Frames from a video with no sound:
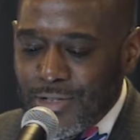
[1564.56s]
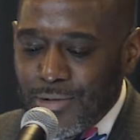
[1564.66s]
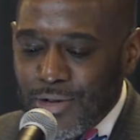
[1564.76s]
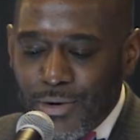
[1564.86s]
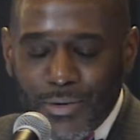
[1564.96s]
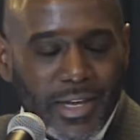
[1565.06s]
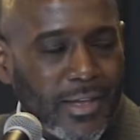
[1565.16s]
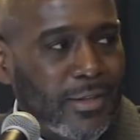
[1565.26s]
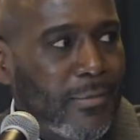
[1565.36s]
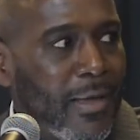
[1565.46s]
to a
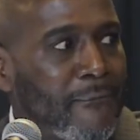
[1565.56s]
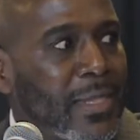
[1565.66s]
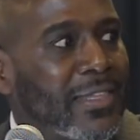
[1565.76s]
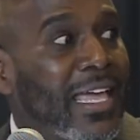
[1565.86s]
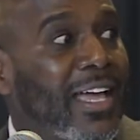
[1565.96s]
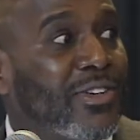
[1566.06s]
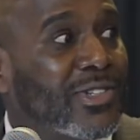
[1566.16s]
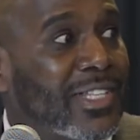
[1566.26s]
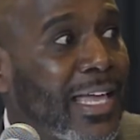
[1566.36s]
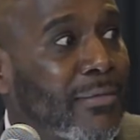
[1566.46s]
curriculum that they
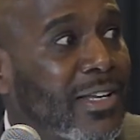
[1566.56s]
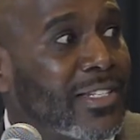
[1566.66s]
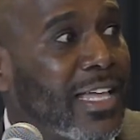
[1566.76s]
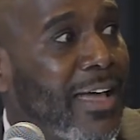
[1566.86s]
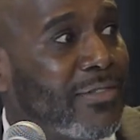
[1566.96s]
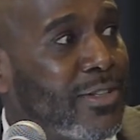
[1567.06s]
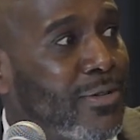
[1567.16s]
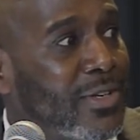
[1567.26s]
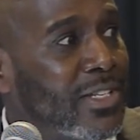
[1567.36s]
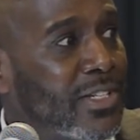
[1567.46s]
understand because they have to
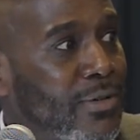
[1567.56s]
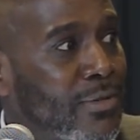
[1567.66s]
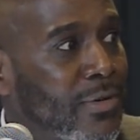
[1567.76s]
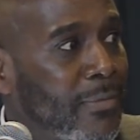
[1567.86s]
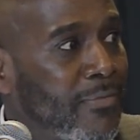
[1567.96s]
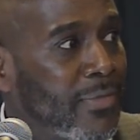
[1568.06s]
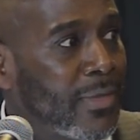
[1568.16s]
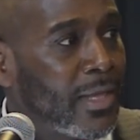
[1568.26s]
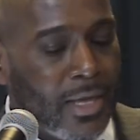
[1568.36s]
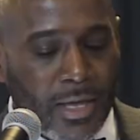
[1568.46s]
do it in school.
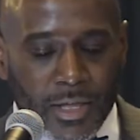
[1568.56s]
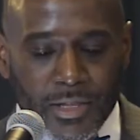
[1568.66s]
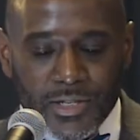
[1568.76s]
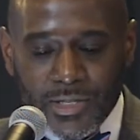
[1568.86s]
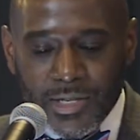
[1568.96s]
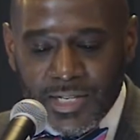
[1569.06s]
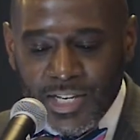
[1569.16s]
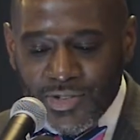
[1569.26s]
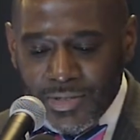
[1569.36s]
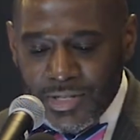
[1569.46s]

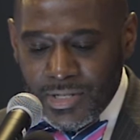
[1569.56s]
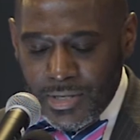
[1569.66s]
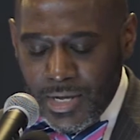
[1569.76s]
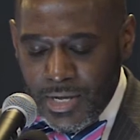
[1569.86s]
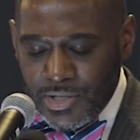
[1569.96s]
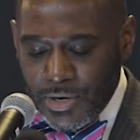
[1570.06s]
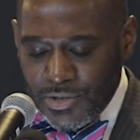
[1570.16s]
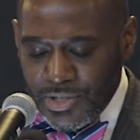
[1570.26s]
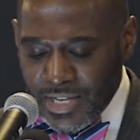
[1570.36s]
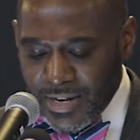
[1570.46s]
The
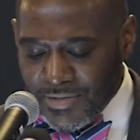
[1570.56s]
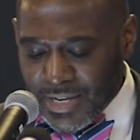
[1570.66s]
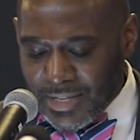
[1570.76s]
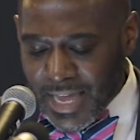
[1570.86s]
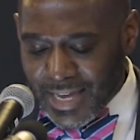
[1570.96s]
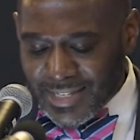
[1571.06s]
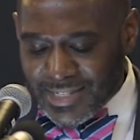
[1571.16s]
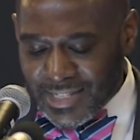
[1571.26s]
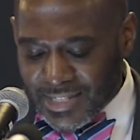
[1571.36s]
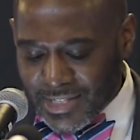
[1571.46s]
churches that have done that
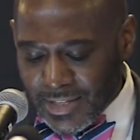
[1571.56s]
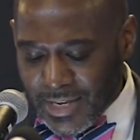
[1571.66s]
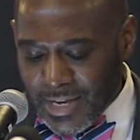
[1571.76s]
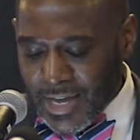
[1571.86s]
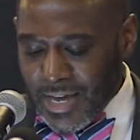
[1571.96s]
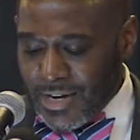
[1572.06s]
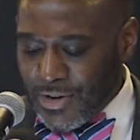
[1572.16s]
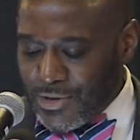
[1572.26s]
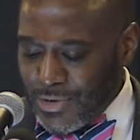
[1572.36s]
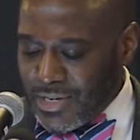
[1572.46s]
consistently and
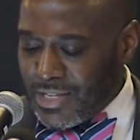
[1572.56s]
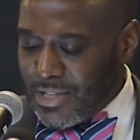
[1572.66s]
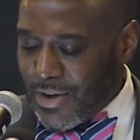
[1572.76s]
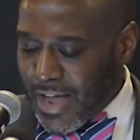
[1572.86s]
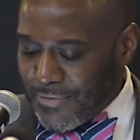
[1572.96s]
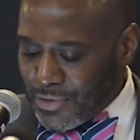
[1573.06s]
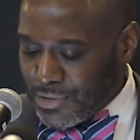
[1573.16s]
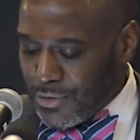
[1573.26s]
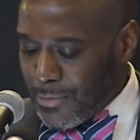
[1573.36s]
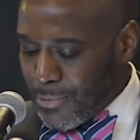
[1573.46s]
are doing it in their
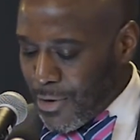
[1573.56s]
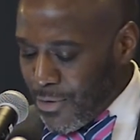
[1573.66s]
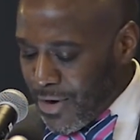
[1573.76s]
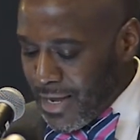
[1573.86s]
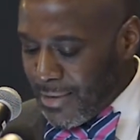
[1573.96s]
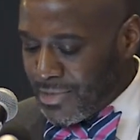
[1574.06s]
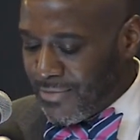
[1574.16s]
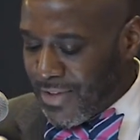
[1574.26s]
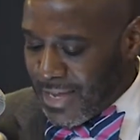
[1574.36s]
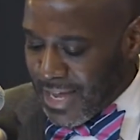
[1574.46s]
after-school programs
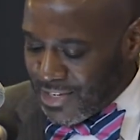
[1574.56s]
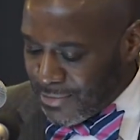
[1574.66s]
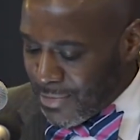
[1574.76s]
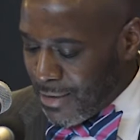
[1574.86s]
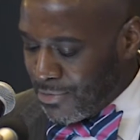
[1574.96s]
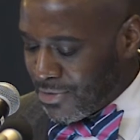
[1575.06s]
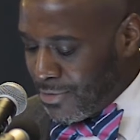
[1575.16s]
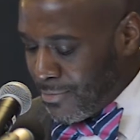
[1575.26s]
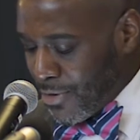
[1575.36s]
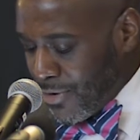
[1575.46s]
and Vacation Bible
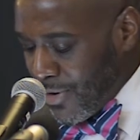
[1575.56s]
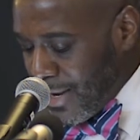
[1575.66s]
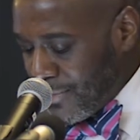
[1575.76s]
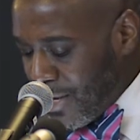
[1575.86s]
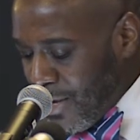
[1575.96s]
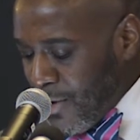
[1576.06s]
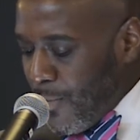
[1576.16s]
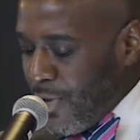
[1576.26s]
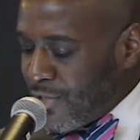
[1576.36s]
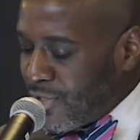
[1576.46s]
School programs,
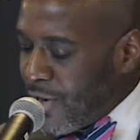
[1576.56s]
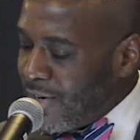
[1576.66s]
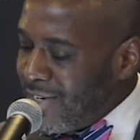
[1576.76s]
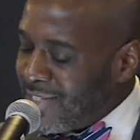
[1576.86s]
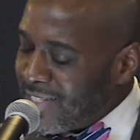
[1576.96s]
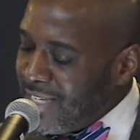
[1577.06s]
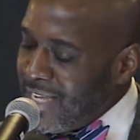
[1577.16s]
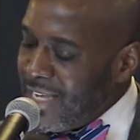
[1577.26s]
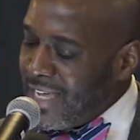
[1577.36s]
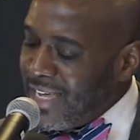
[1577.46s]
we are starting to
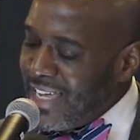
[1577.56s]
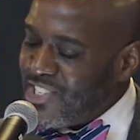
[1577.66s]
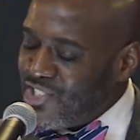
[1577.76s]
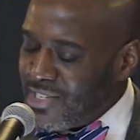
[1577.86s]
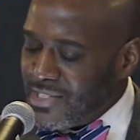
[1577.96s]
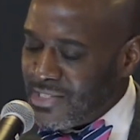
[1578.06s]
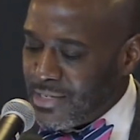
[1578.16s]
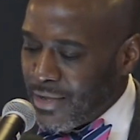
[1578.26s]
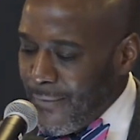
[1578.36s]
see inches